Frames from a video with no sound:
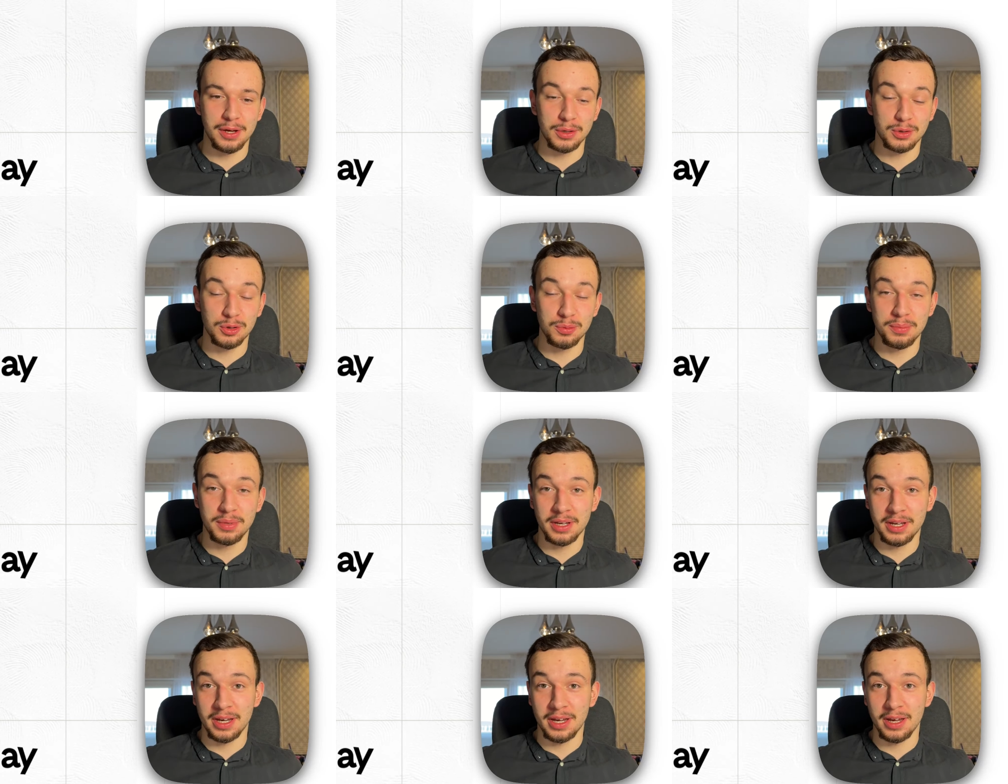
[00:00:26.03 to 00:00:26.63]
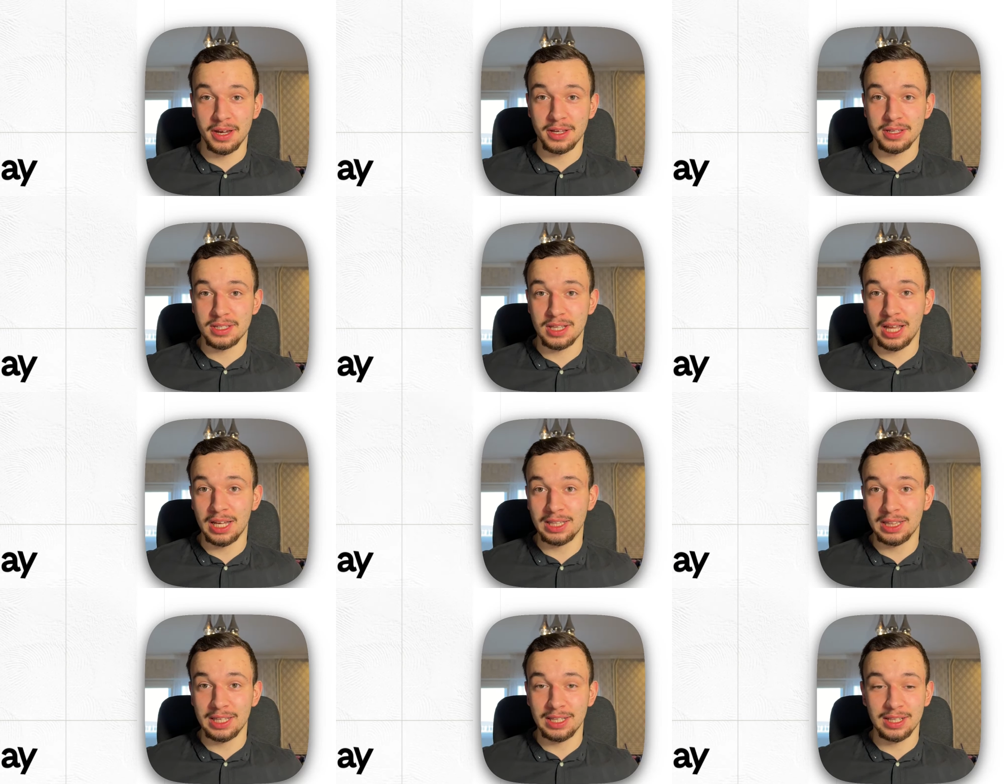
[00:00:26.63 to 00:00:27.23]
could be a
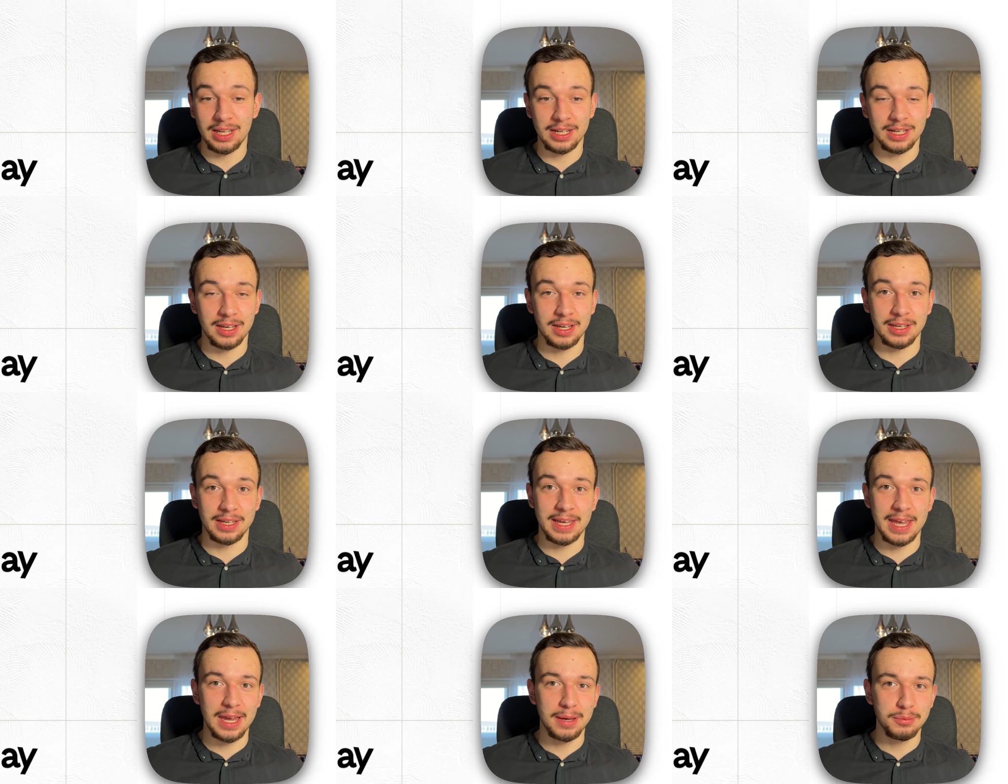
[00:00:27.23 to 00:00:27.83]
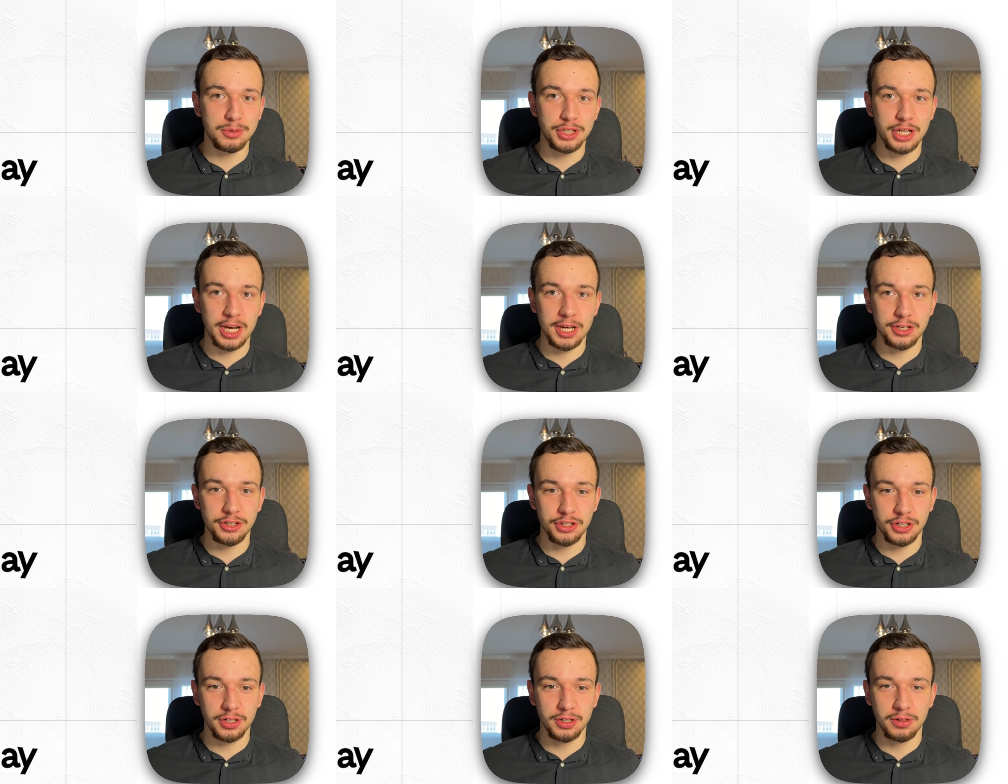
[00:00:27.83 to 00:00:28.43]
slightly like a game
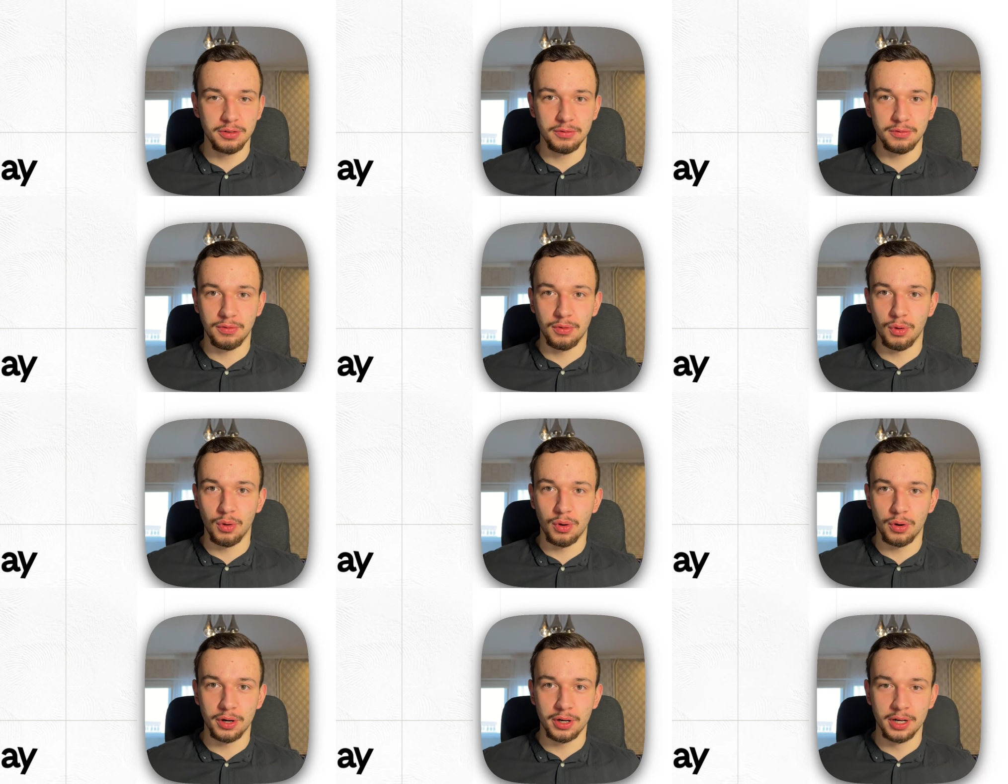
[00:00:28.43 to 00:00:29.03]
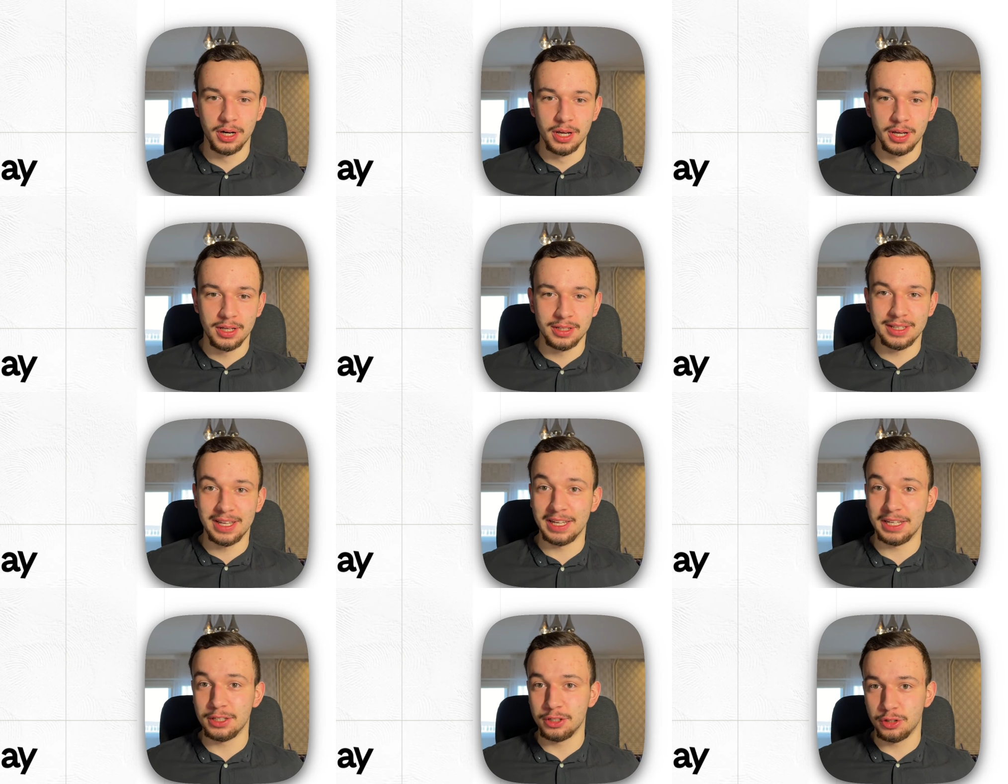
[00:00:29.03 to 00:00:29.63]
changer for
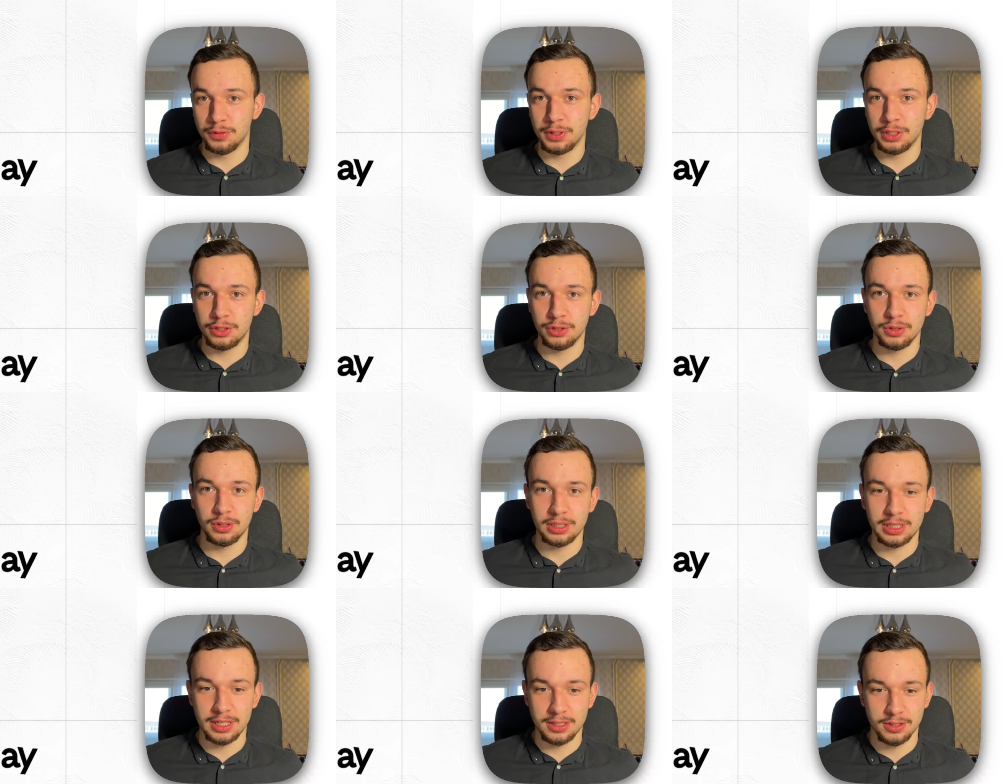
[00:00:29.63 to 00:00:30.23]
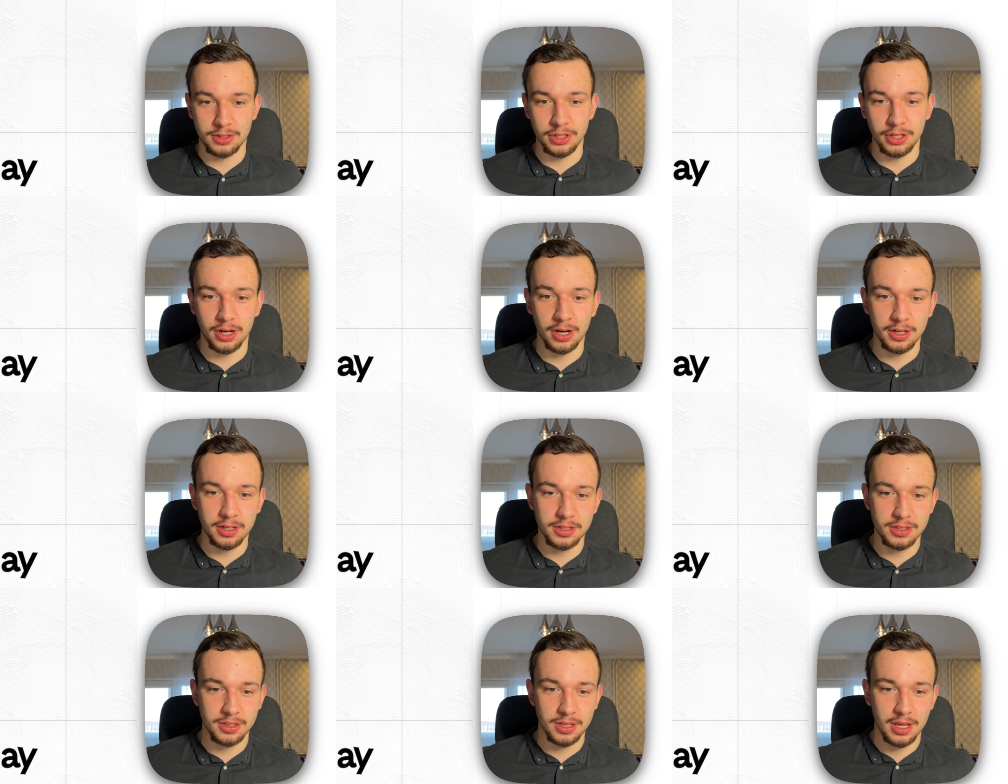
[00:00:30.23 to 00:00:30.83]
the individual
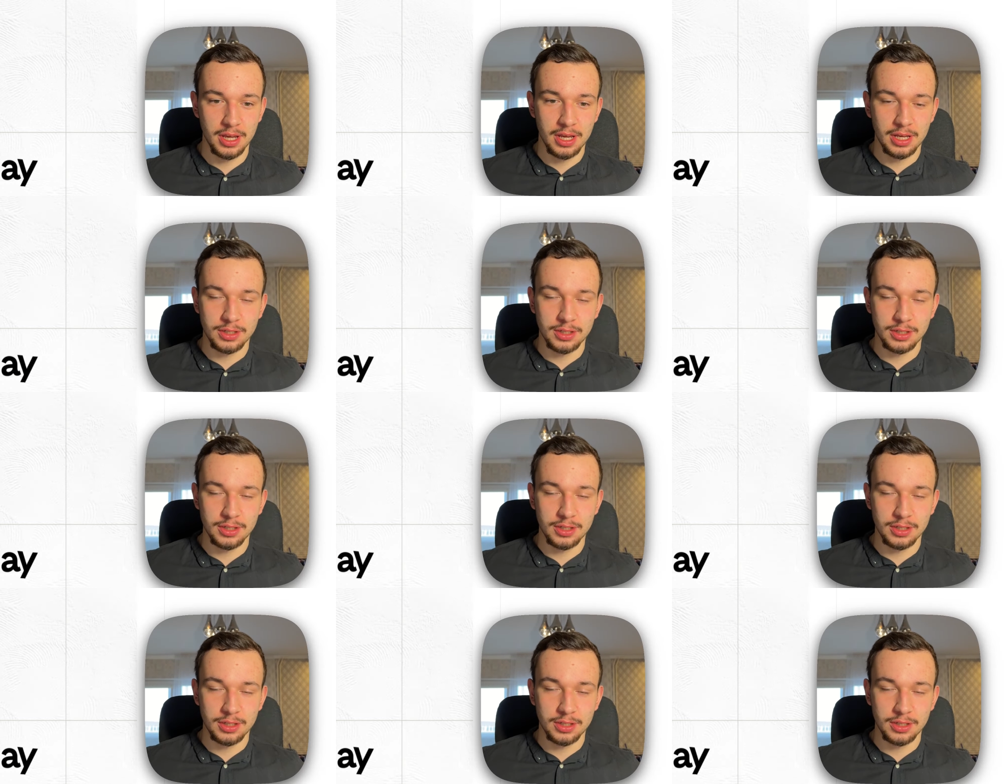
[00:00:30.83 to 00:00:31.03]
SDRs.